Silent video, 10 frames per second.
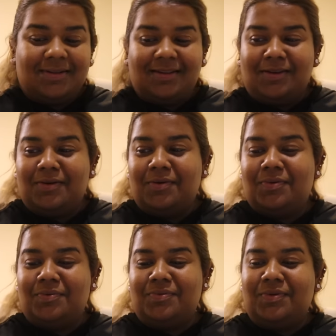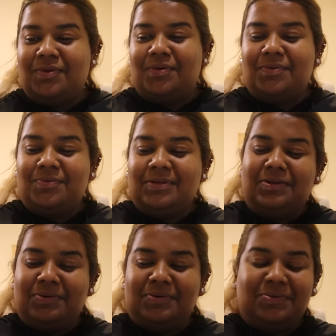no, no,
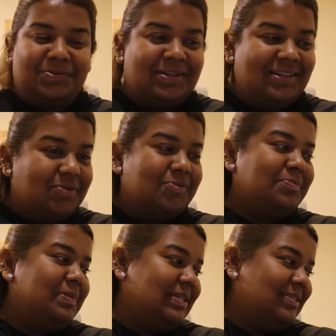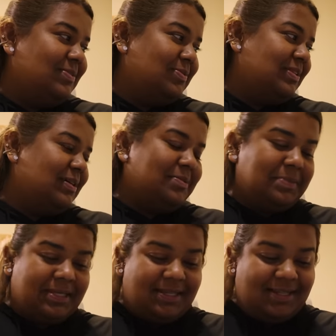no. Don't please don't tell
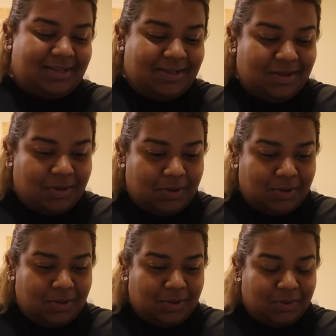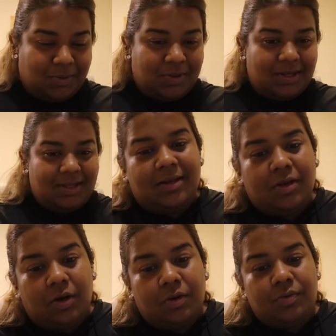me. No,
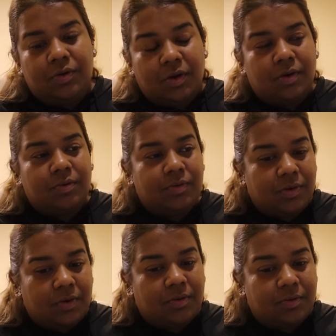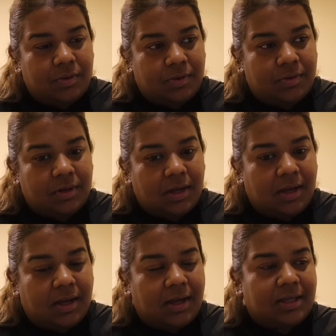no, no, no, no.
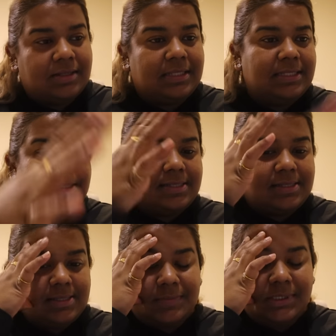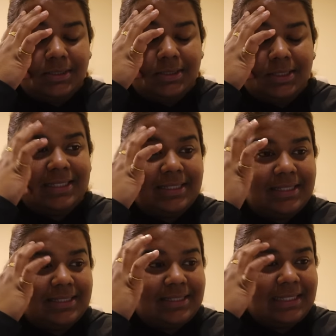Ha! this is this
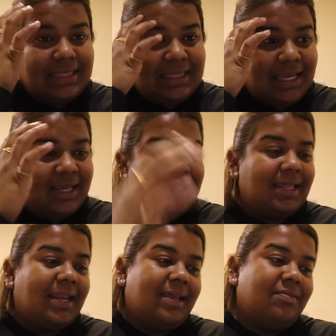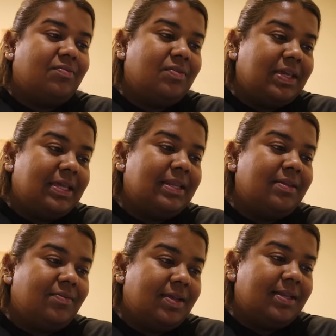is the thing that I
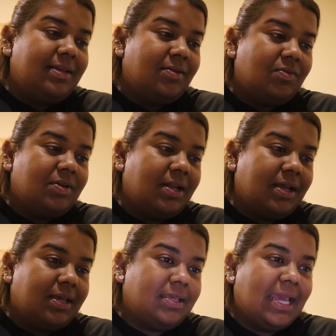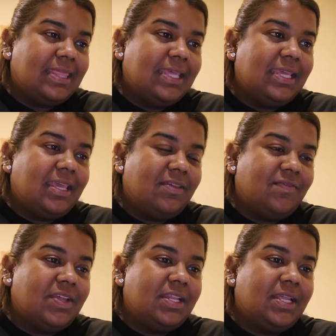really really don't like I think
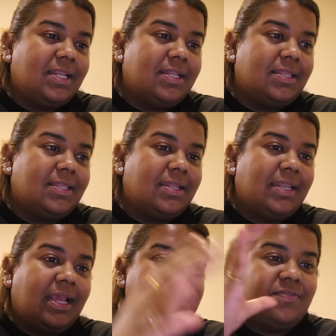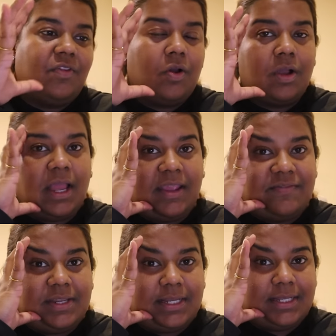even in the next vlog I
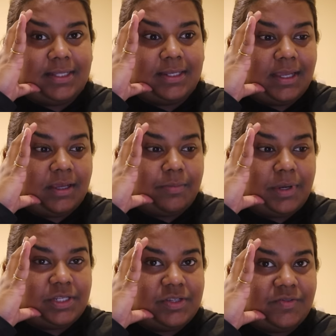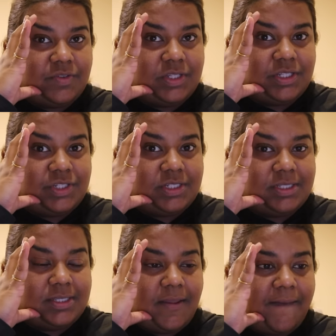have deleted like a bunch of footages